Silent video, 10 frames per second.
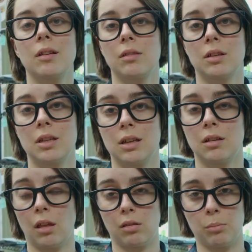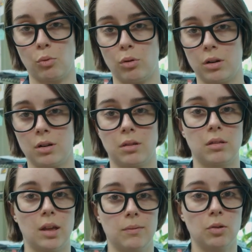the data that's important
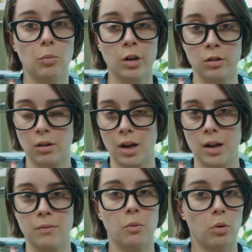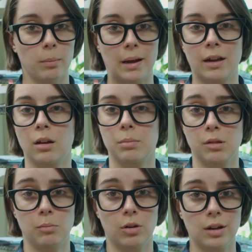saved to OneDrive or a backup
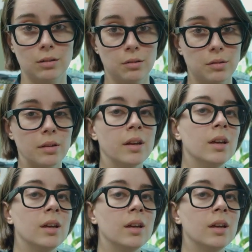somewhere else,